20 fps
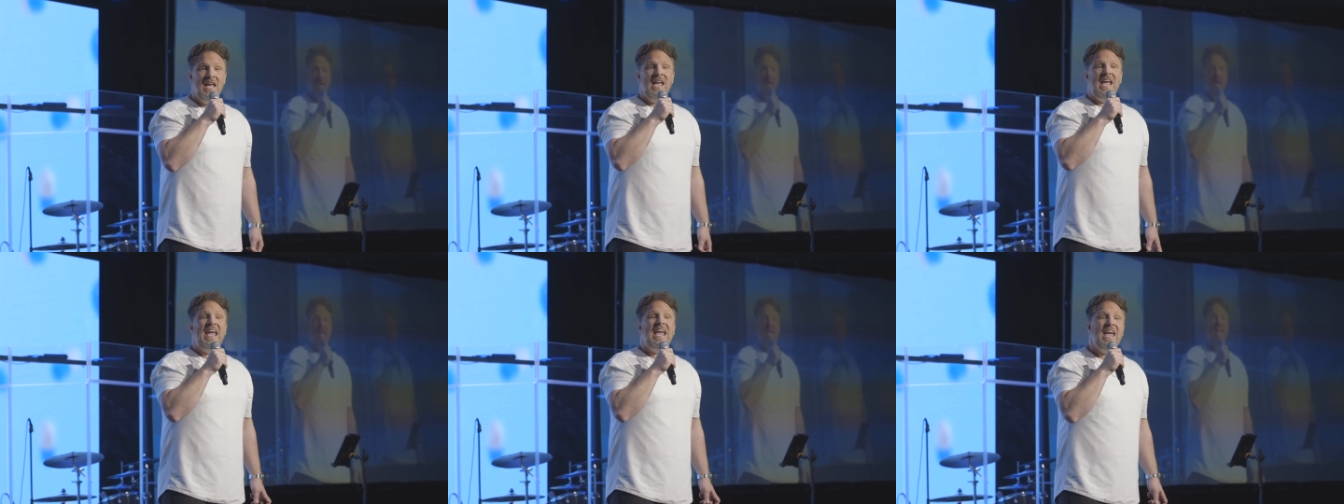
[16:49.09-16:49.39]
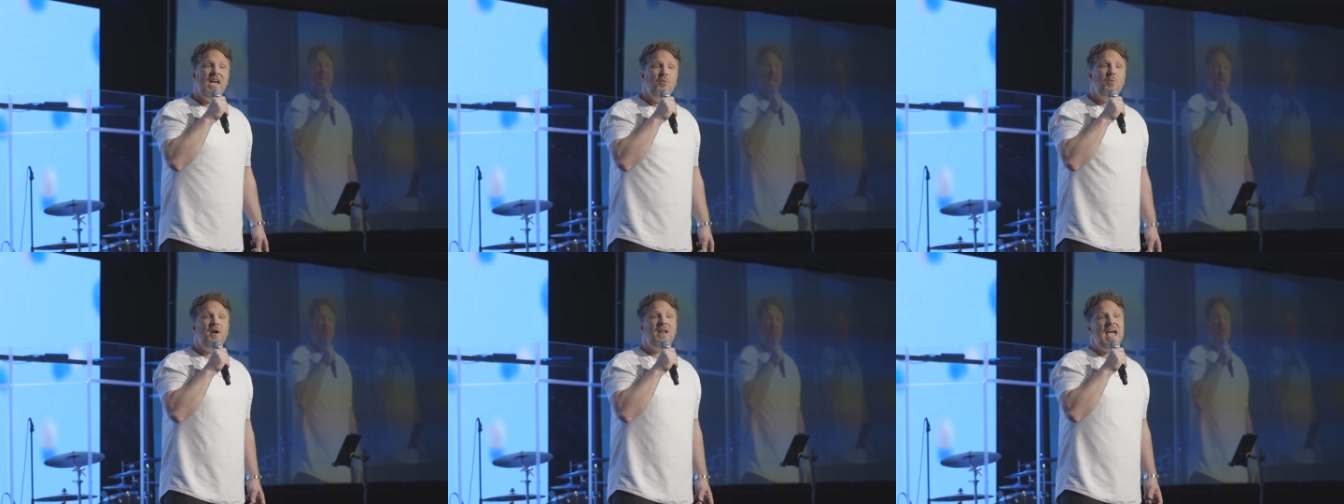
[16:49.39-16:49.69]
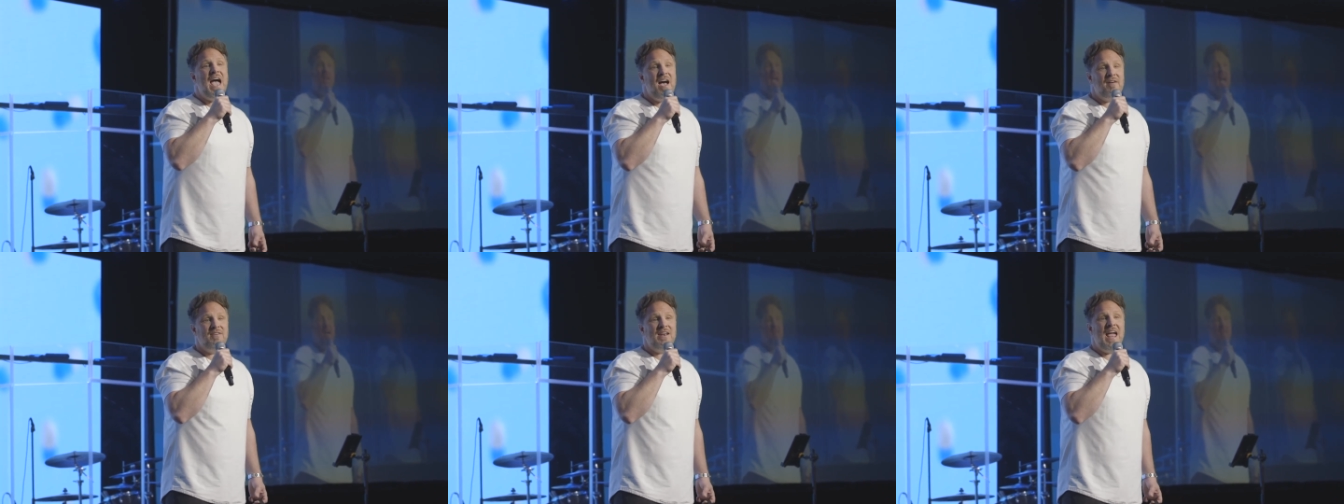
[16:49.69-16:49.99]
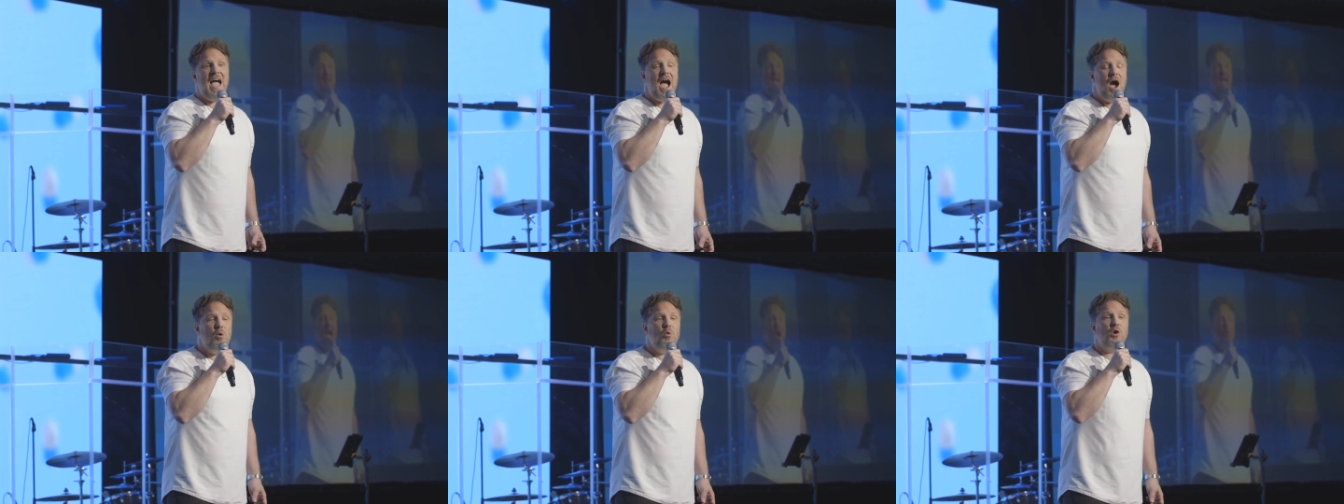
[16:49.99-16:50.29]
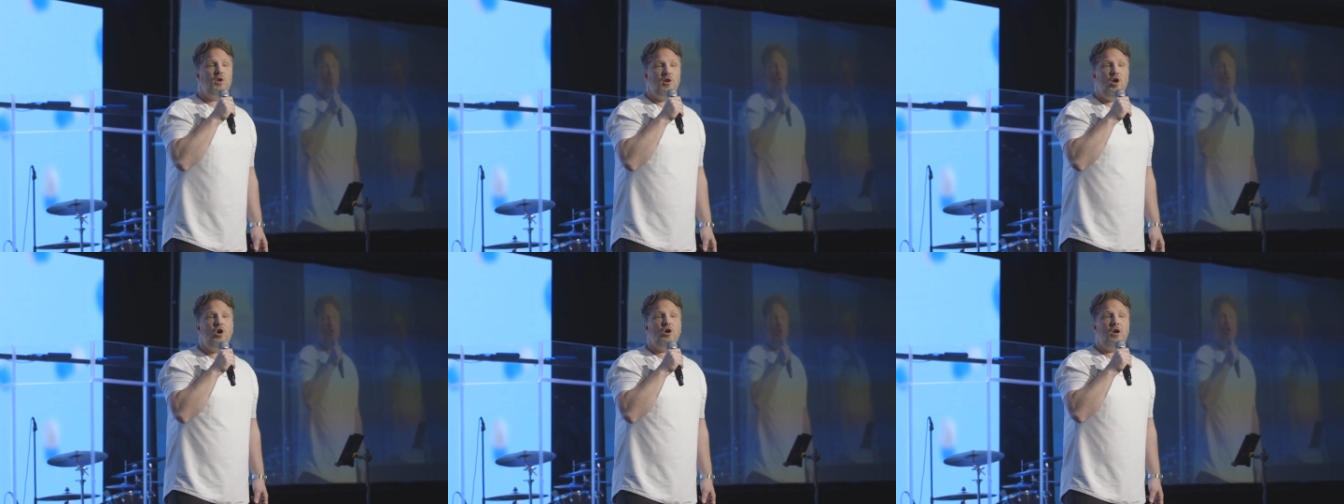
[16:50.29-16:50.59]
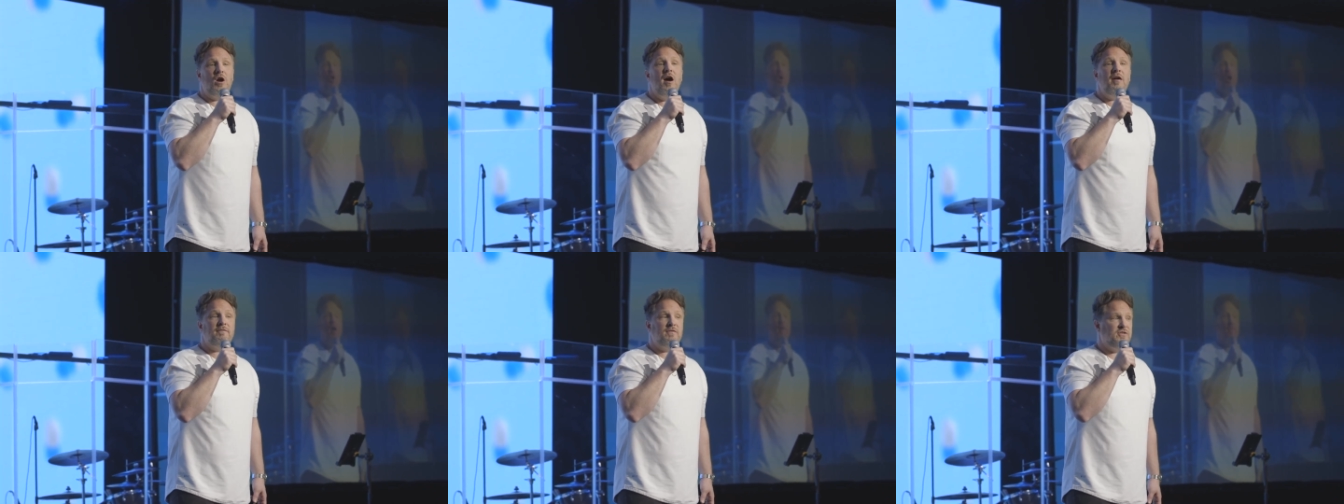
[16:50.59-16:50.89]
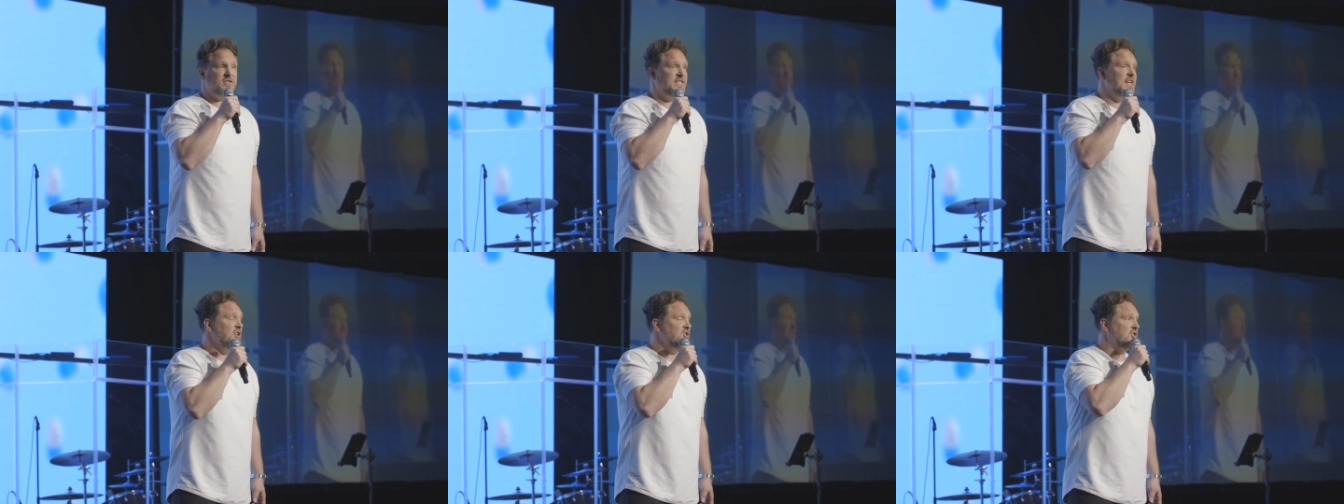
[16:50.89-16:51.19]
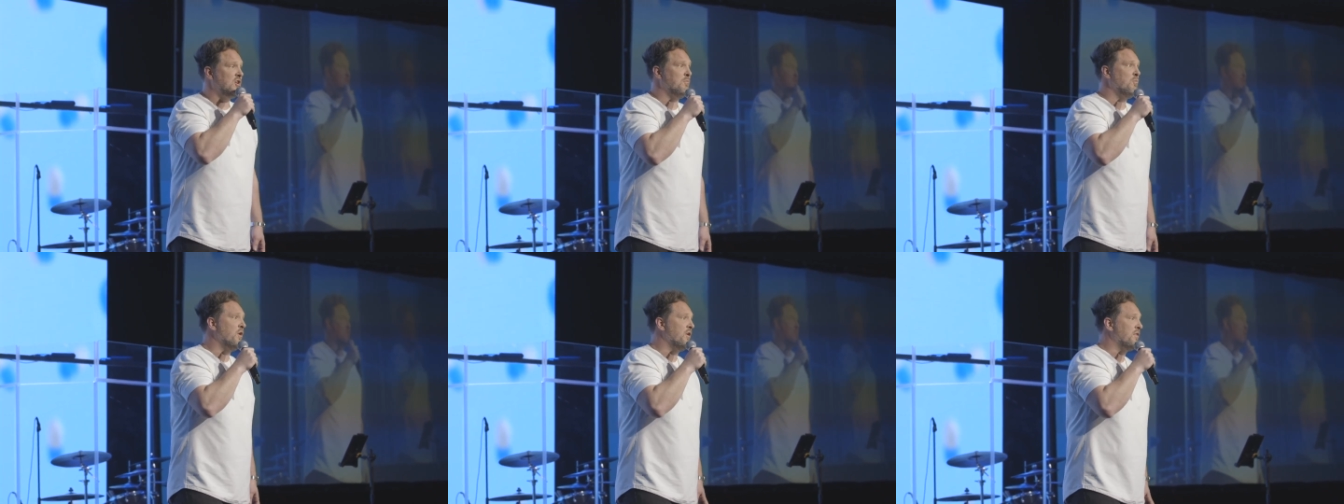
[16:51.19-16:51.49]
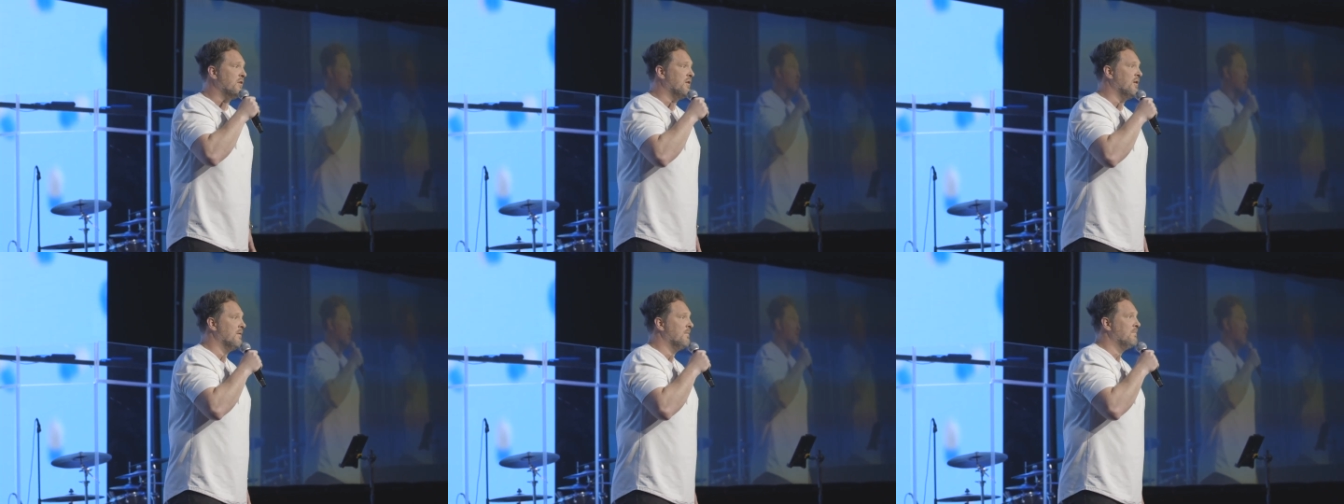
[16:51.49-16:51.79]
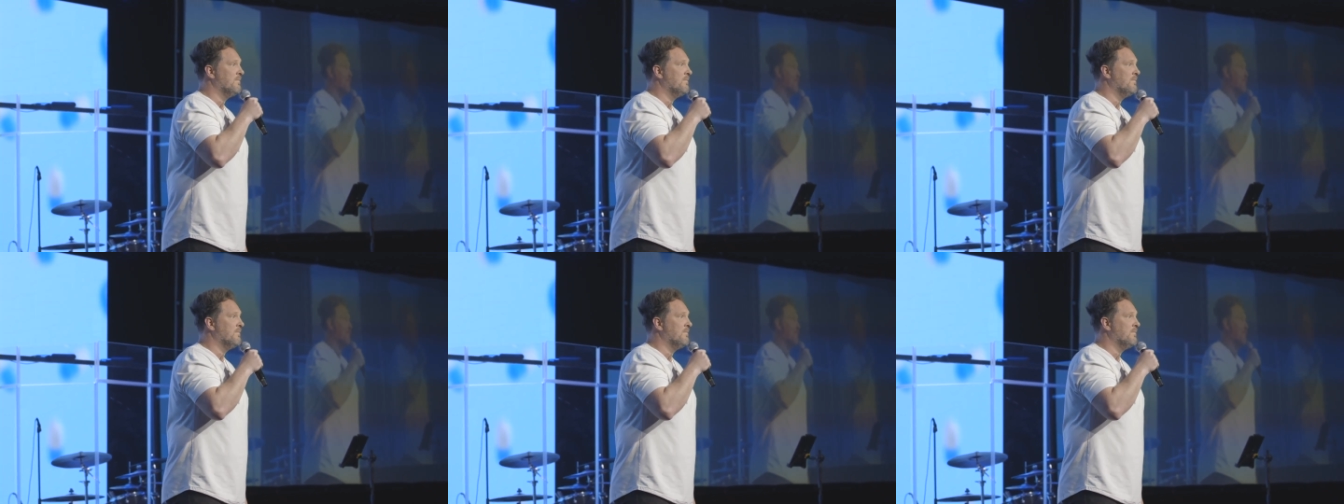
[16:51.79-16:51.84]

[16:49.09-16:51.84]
He would have an hour long conversation with her.